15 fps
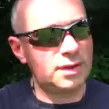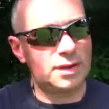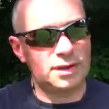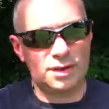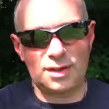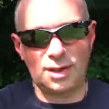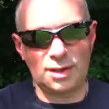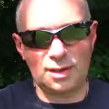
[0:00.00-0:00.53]

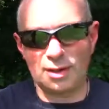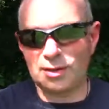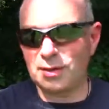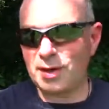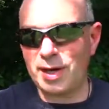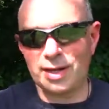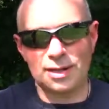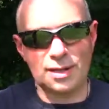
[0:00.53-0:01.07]
still a
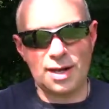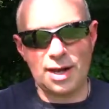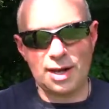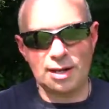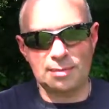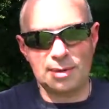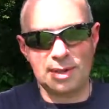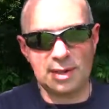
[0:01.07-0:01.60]
great
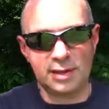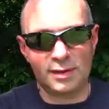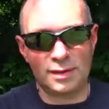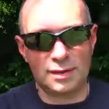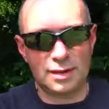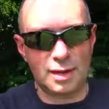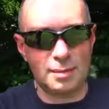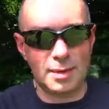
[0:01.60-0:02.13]
light. I mean,
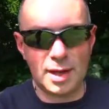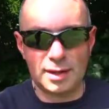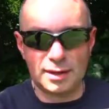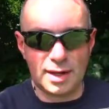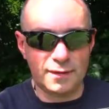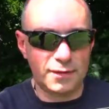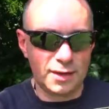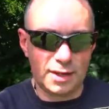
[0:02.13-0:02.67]
I'm
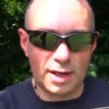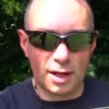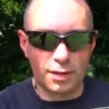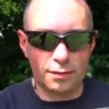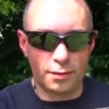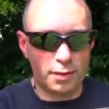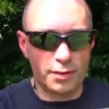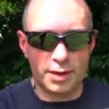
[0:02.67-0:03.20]
definitely not
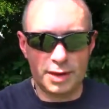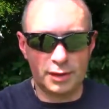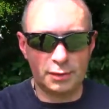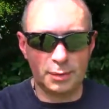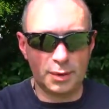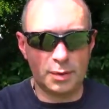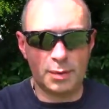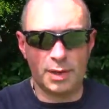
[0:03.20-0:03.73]
throwing
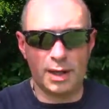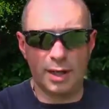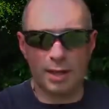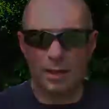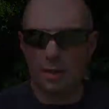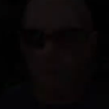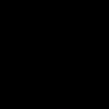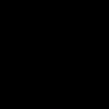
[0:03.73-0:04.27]
this one away.
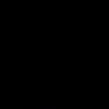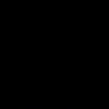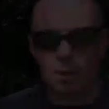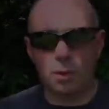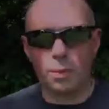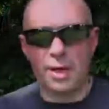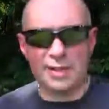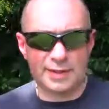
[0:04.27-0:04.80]

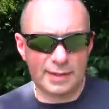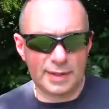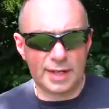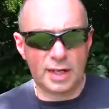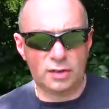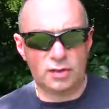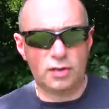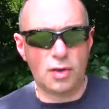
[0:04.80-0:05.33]
We're gonna wait till it
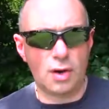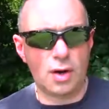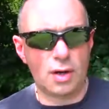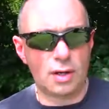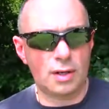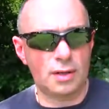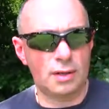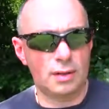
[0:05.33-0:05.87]
gets
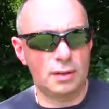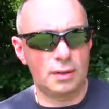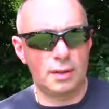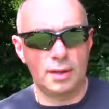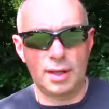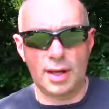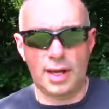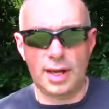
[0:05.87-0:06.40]
dark
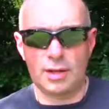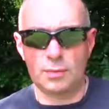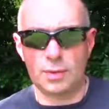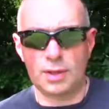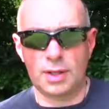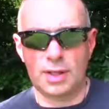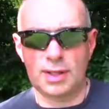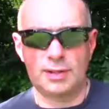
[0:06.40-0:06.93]
and
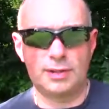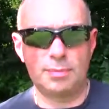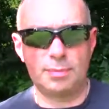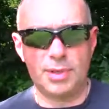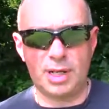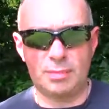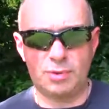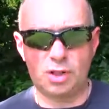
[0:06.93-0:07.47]
we're gonna get some
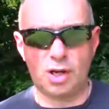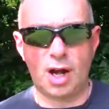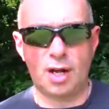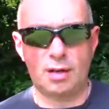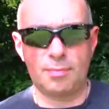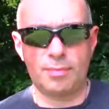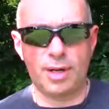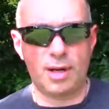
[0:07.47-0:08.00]
beam
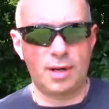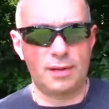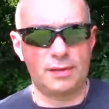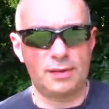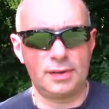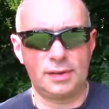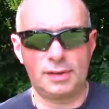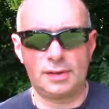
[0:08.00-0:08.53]
shot
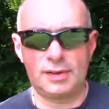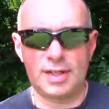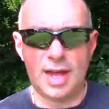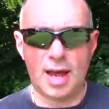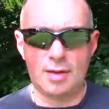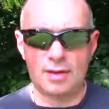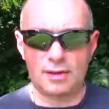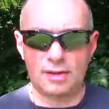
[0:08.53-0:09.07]
comparisons, see
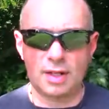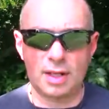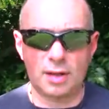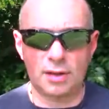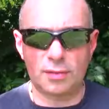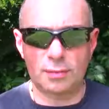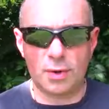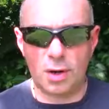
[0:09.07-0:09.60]
how this
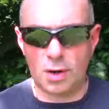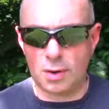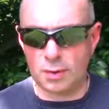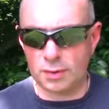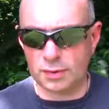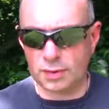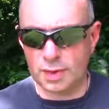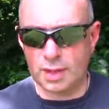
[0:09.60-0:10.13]
thing
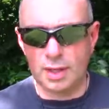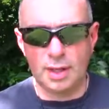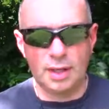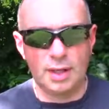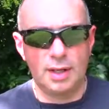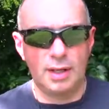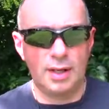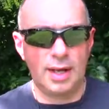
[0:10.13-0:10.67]
throws
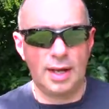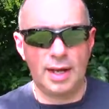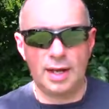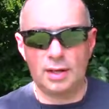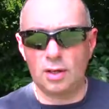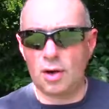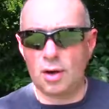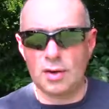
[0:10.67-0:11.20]

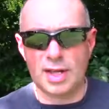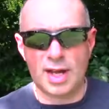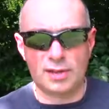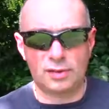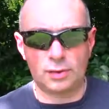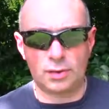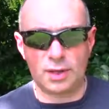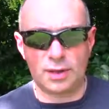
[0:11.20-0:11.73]
and all
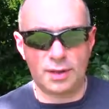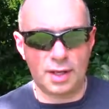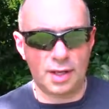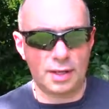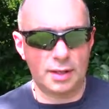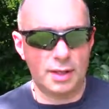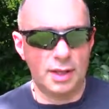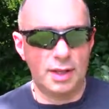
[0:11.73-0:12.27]
that sort of
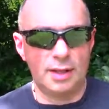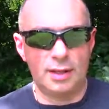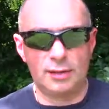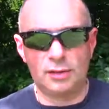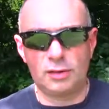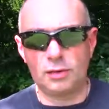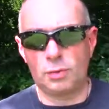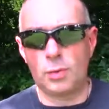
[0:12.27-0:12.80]
thing.
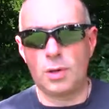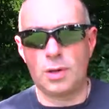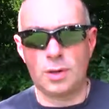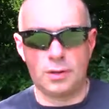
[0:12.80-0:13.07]
This is one of